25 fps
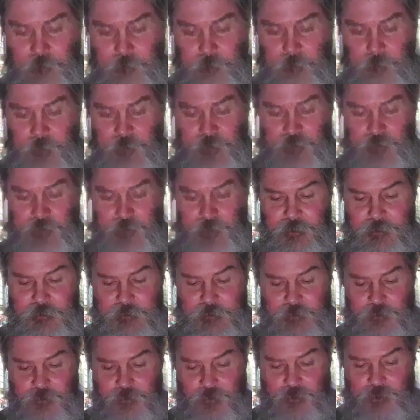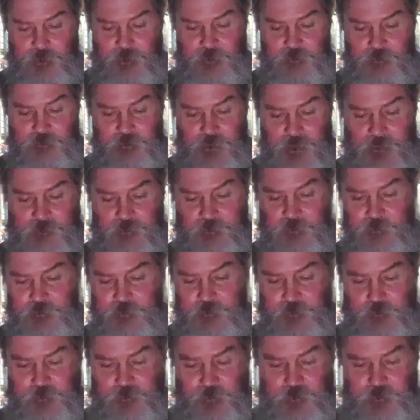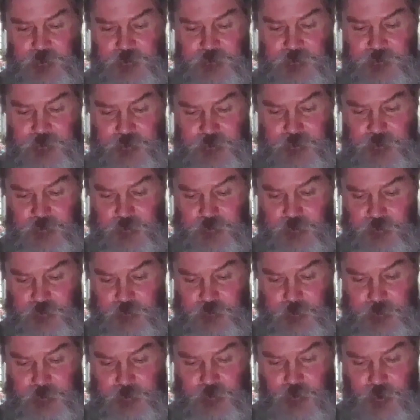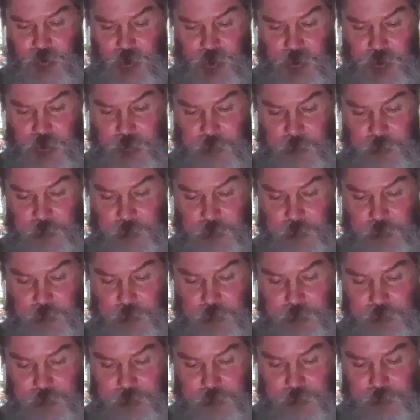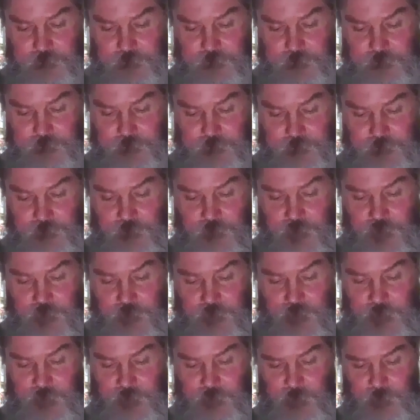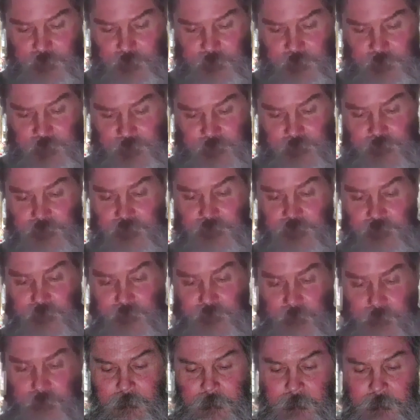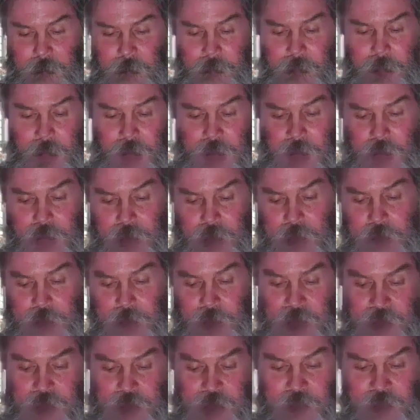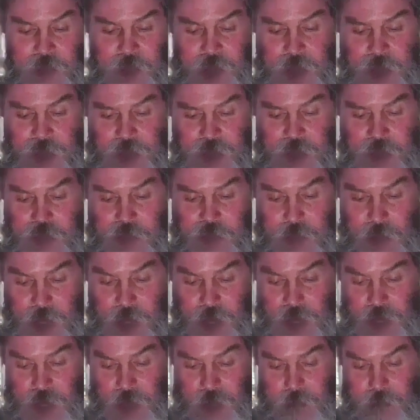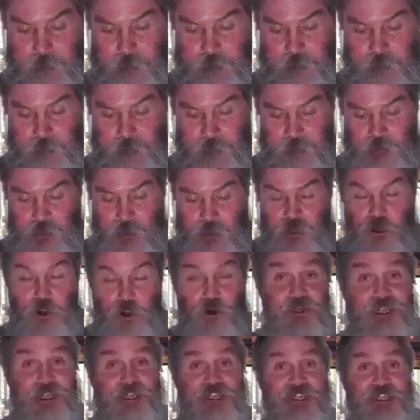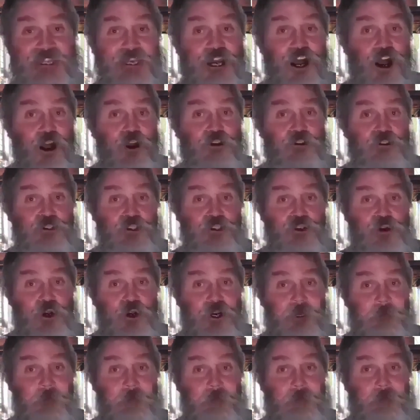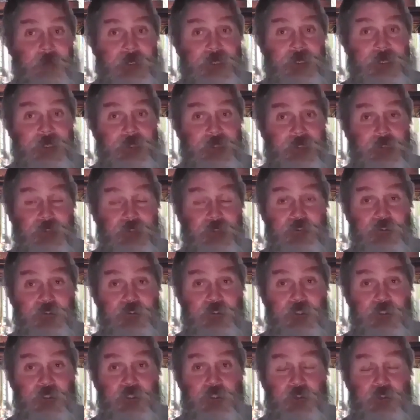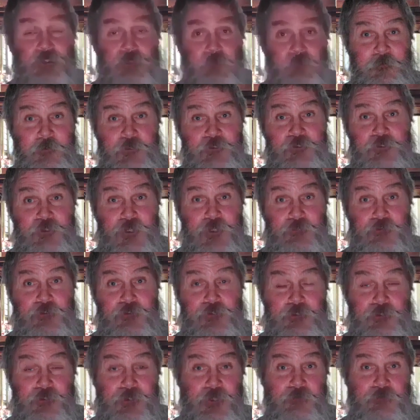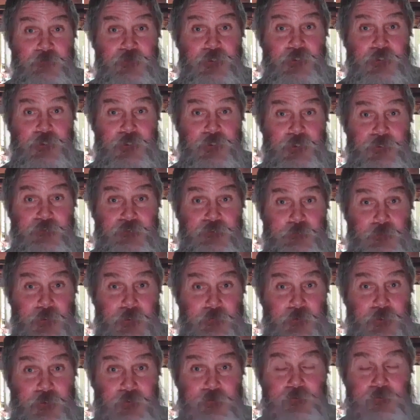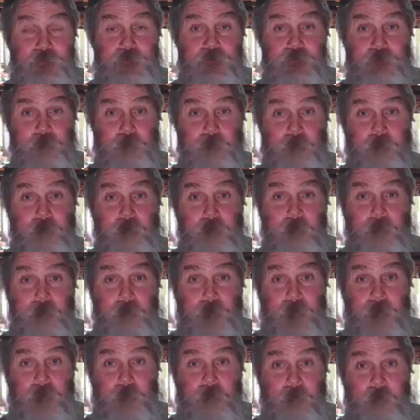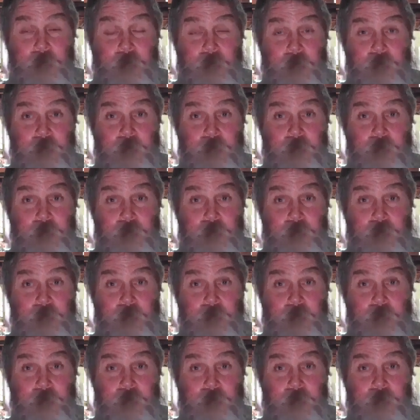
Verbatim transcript: Okay, so in the day of the Lord, it's not to destroy sinners or require their repentance uh, because he forgives everybody. Okay, he also amends the first covenant, the covenant delivered by Moses.